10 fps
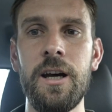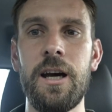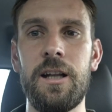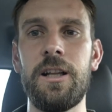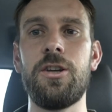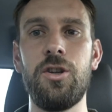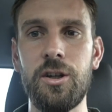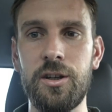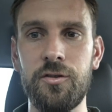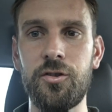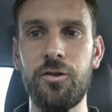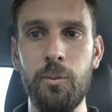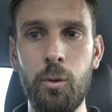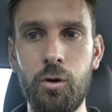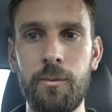I'd like you to consume
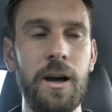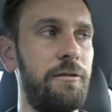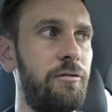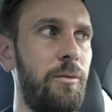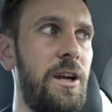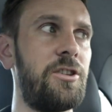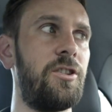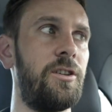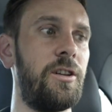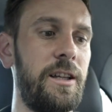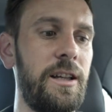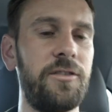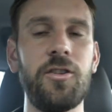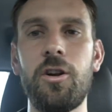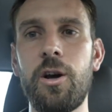more of my information. Like
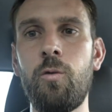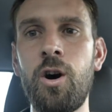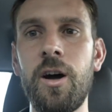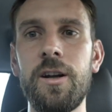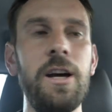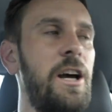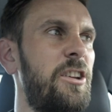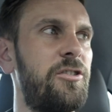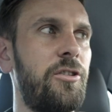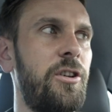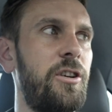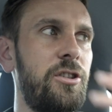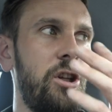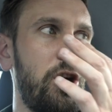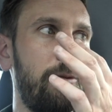that's all I want, so that
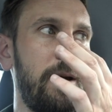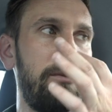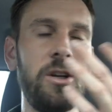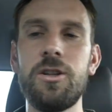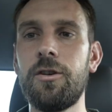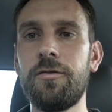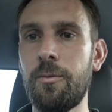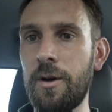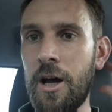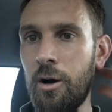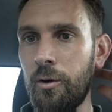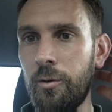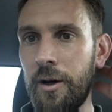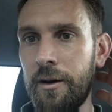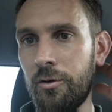maybe a year from now or
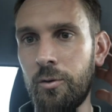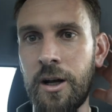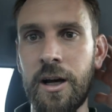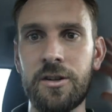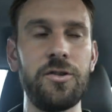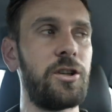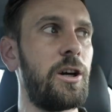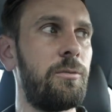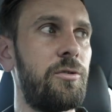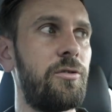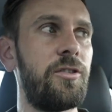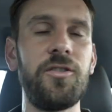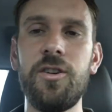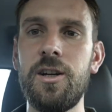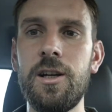when I actually come through the
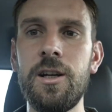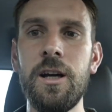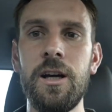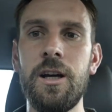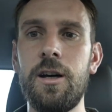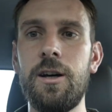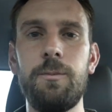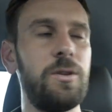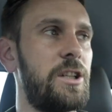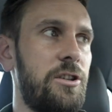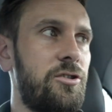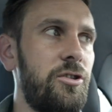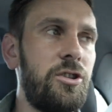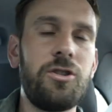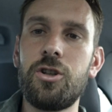city,
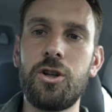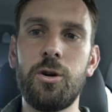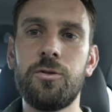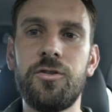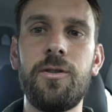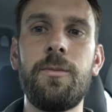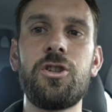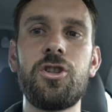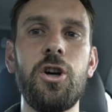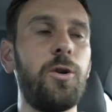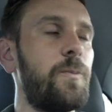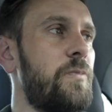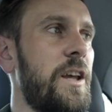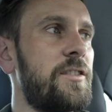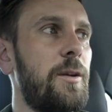potentially you could go see my show,
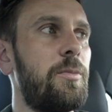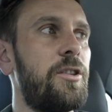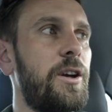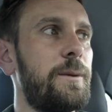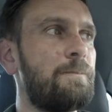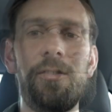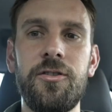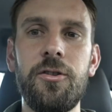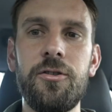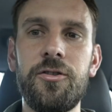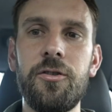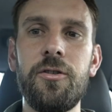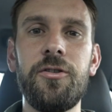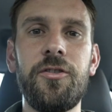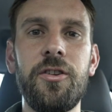that type of thing. So
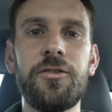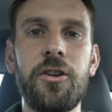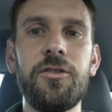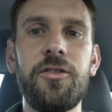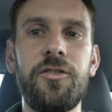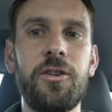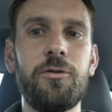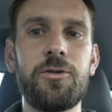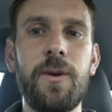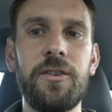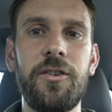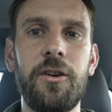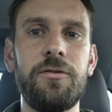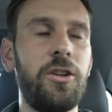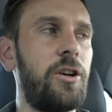those things all distinguish
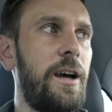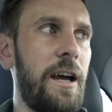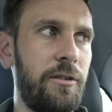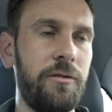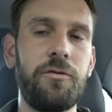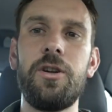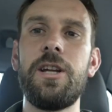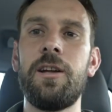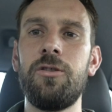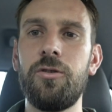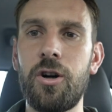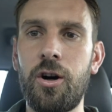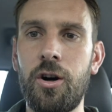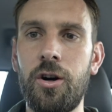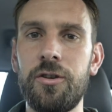myself, having free download
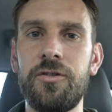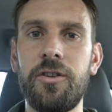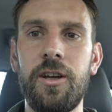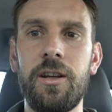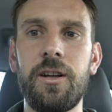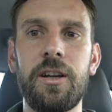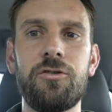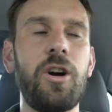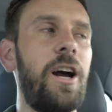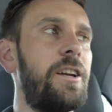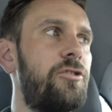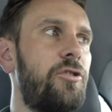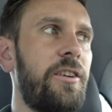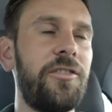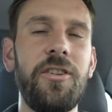cards and like trying to
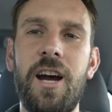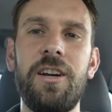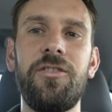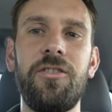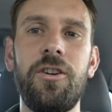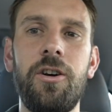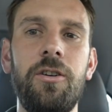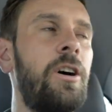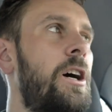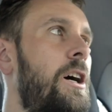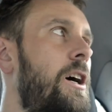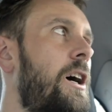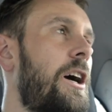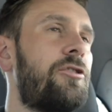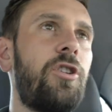dress nice.
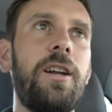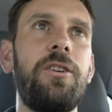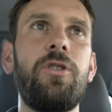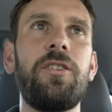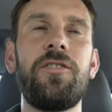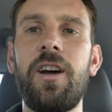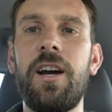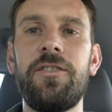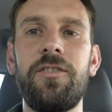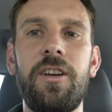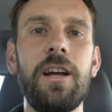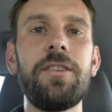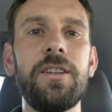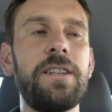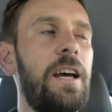I try to dress nice, and I
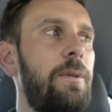think that